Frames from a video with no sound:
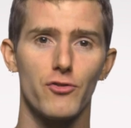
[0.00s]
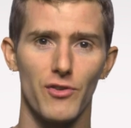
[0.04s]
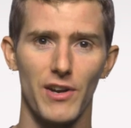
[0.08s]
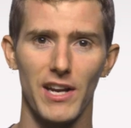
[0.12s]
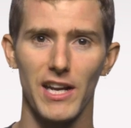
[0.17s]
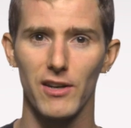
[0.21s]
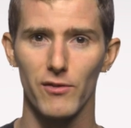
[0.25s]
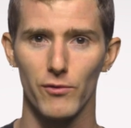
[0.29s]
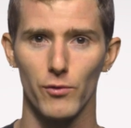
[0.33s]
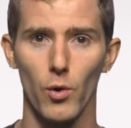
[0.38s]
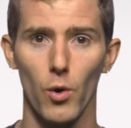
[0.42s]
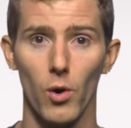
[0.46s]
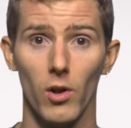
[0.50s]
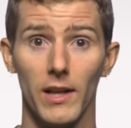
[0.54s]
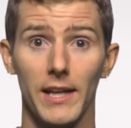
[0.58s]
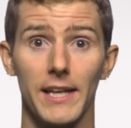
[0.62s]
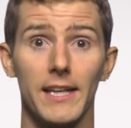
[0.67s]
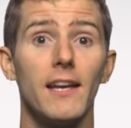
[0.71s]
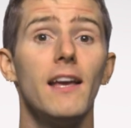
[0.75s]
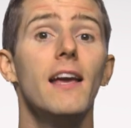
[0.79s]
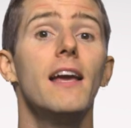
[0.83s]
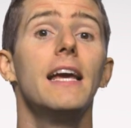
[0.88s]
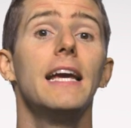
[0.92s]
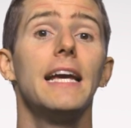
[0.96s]
train
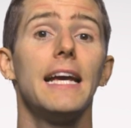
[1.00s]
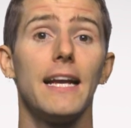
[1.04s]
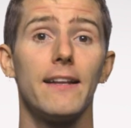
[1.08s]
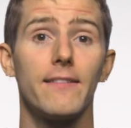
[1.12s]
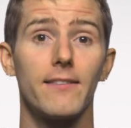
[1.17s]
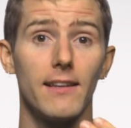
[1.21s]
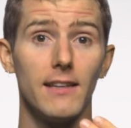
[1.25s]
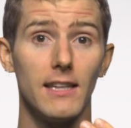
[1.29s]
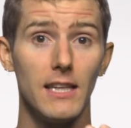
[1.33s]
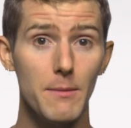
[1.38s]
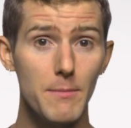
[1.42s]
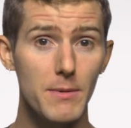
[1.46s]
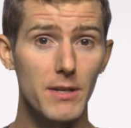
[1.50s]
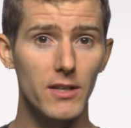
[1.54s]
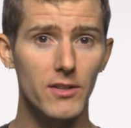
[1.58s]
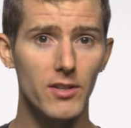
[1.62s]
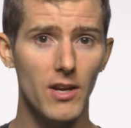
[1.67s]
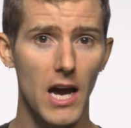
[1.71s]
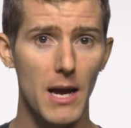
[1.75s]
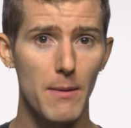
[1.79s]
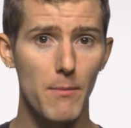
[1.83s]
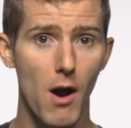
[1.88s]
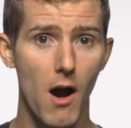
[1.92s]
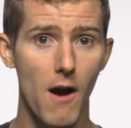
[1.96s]
rolling. It's a limited
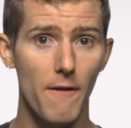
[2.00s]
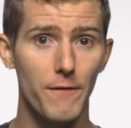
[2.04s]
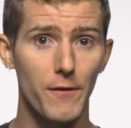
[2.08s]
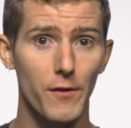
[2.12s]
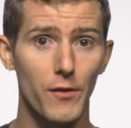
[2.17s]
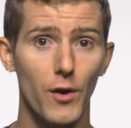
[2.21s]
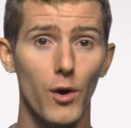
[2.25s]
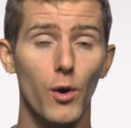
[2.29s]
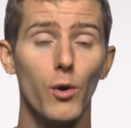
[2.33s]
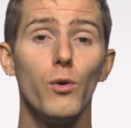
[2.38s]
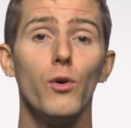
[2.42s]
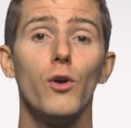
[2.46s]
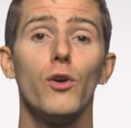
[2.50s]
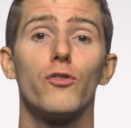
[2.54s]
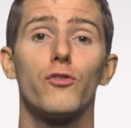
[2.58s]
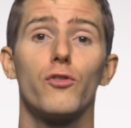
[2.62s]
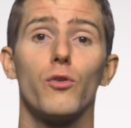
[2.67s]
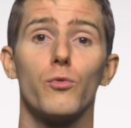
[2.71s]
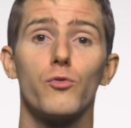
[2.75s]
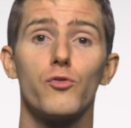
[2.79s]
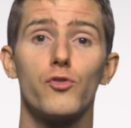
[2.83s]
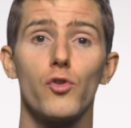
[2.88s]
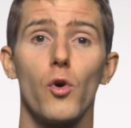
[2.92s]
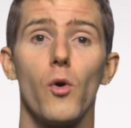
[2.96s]
time offer though,
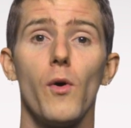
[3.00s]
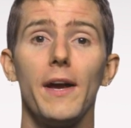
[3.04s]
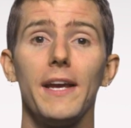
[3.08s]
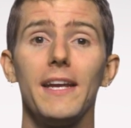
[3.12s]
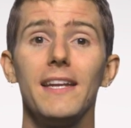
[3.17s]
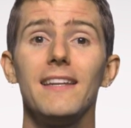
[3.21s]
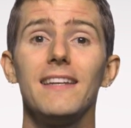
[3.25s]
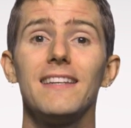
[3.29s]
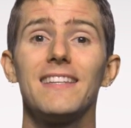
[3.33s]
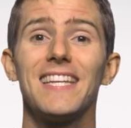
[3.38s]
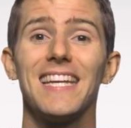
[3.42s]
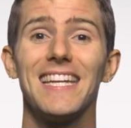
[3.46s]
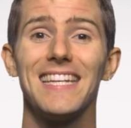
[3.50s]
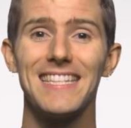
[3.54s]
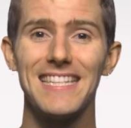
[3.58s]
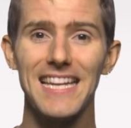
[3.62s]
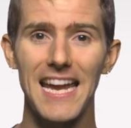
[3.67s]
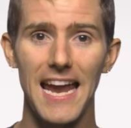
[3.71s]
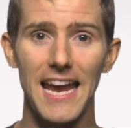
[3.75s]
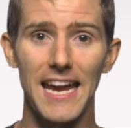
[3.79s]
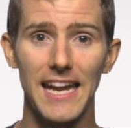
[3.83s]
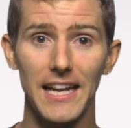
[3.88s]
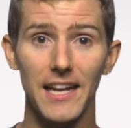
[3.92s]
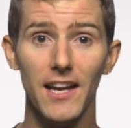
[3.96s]
so join
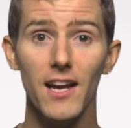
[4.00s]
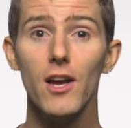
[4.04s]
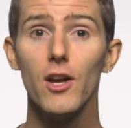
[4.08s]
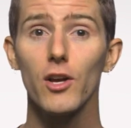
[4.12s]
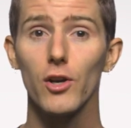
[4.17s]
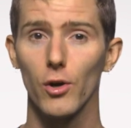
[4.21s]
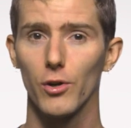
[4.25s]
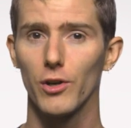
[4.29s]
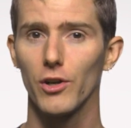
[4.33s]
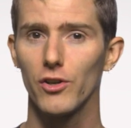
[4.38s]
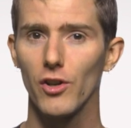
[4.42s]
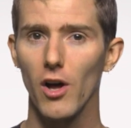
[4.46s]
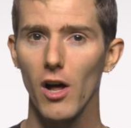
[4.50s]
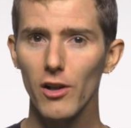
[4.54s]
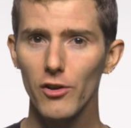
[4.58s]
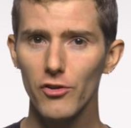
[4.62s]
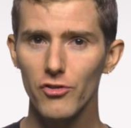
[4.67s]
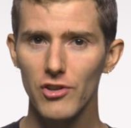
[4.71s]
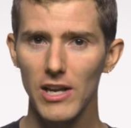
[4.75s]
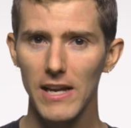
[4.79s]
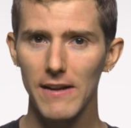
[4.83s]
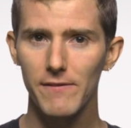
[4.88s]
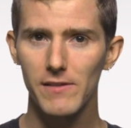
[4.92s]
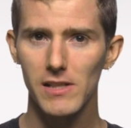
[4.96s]
today. Go to
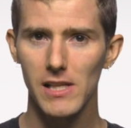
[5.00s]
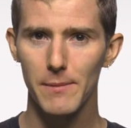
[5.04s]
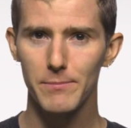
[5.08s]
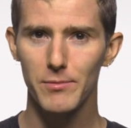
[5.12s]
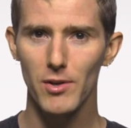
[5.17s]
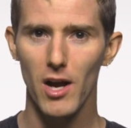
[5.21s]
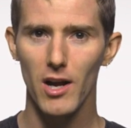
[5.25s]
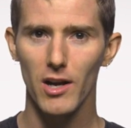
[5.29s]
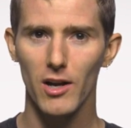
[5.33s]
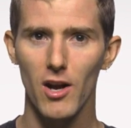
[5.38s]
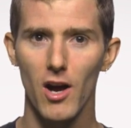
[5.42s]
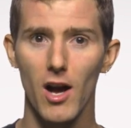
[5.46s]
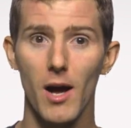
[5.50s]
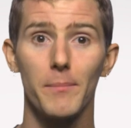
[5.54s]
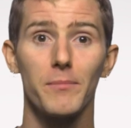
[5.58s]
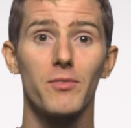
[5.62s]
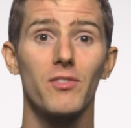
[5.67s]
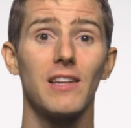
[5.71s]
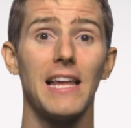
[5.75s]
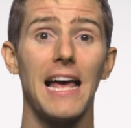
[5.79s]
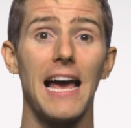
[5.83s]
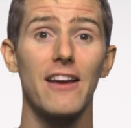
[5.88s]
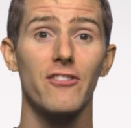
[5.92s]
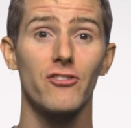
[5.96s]

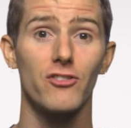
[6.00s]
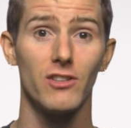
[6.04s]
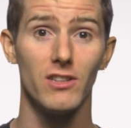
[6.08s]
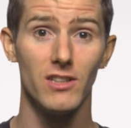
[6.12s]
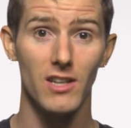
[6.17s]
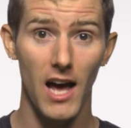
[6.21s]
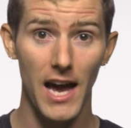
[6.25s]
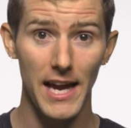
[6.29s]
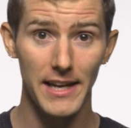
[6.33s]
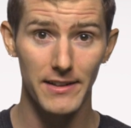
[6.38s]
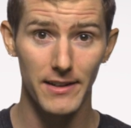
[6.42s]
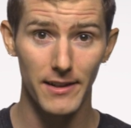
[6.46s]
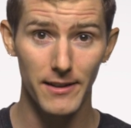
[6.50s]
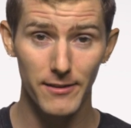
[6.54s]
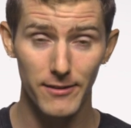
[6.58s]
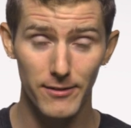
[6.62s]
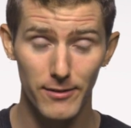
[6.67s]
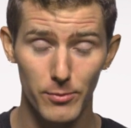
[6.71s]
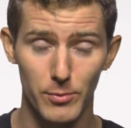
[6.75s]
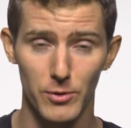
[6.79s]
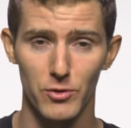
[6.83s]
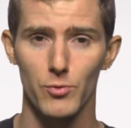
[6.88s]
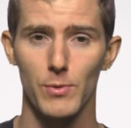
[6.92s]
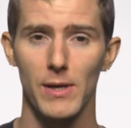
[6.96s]

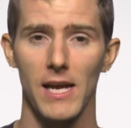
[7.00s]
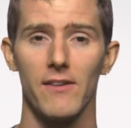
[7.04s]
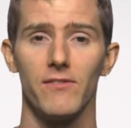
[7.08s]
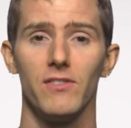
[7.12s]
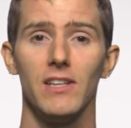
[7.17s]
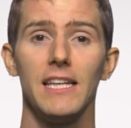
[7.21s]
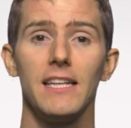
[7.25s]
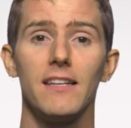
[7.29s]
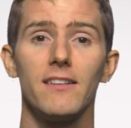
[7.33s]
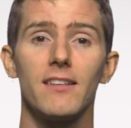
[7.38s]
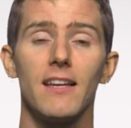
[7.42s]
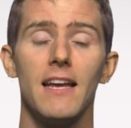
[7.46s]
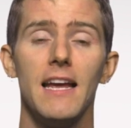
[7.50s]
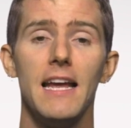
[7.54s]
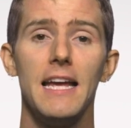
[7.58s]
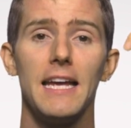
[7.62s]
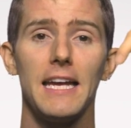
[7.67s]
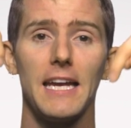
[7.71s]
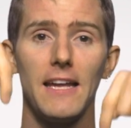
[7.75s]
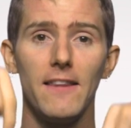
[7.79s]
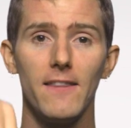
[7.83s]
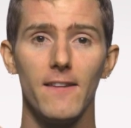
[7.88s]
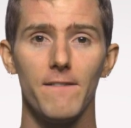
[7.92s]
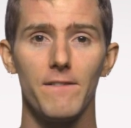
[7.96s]
dollarshaveclub.com/linus, which we have linked
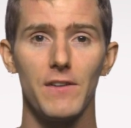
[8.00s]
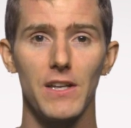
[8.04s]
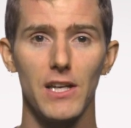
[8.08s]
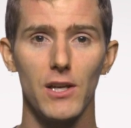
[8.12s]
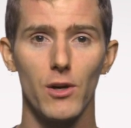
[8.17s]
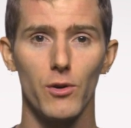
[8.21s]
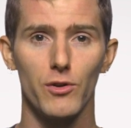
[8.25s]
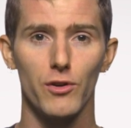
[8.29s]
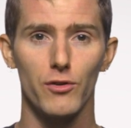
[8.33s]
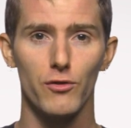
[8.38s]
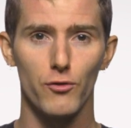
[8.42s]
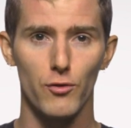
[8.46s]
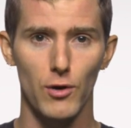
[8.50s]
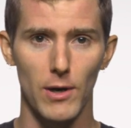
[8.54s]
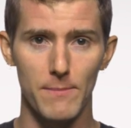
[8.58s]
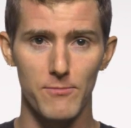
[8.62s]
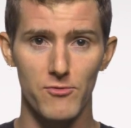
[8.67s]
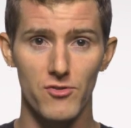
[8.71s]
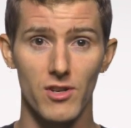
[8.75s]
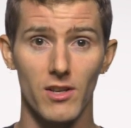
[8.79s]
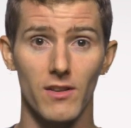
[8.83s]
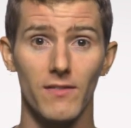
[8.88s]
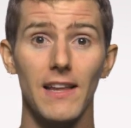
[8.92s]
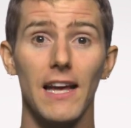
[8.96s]
in the video
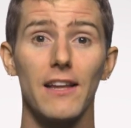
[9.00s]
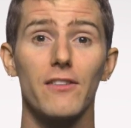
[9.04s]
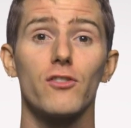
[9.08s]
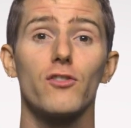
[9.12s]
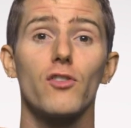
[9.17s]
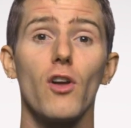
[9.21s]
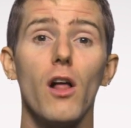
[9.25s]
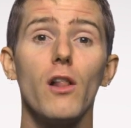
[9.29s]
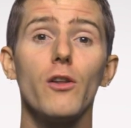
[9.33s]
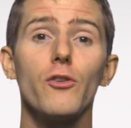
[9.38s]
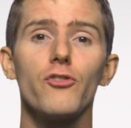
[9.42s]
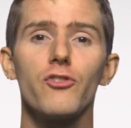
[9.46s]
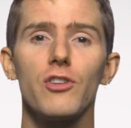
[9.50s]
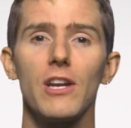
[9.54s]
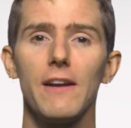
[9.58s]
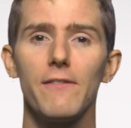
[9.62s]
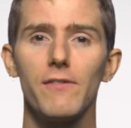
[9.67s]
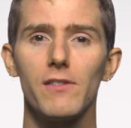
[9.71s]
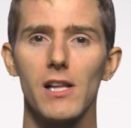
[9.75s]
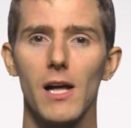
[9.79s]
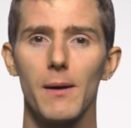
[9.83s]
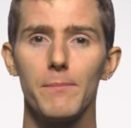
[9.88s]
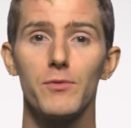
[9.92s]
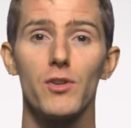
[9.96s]
description. That's
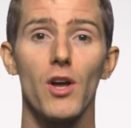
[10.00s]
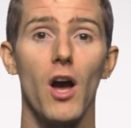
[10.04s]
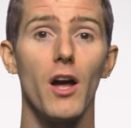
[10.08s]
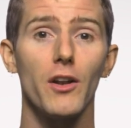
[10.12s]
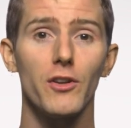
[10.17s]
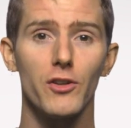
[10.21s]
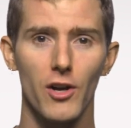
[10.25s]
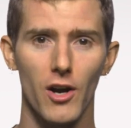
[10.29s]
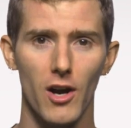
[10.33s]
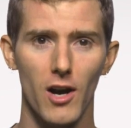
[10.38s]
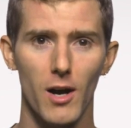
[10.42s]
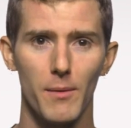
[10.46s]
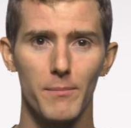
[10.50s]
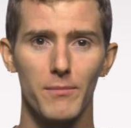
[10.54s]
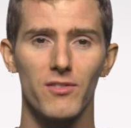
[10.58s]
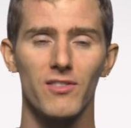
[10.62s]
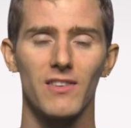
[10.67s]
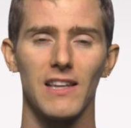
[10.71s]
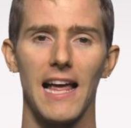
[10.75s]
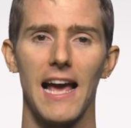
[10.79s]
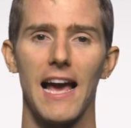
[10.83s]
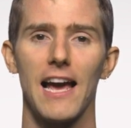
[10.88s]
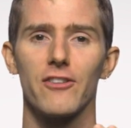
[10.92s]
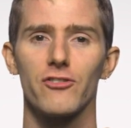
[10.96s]

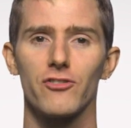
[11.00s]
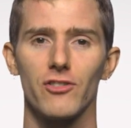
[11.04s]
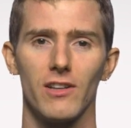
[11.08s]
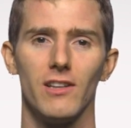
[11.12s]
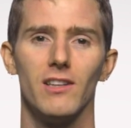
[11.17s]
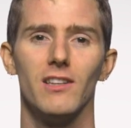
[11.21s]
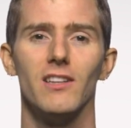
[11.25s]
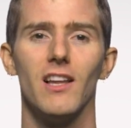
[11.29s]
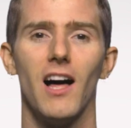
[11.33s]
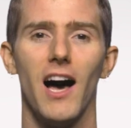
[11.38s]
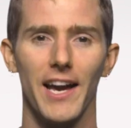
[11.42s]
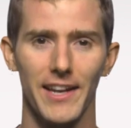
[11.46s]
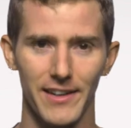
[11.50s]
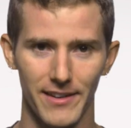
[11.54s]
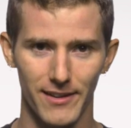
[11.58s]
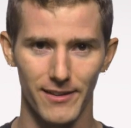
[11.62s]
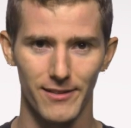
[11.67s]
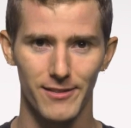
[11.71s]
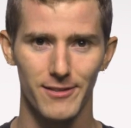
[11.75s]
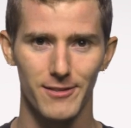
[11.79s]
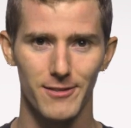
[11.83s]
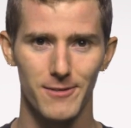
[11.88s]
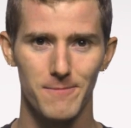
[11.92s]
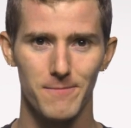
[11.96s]

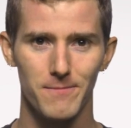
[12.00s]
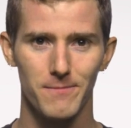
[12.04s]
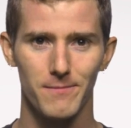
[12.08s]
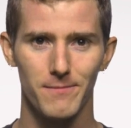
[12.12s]
dollarshaveclub.com/linus.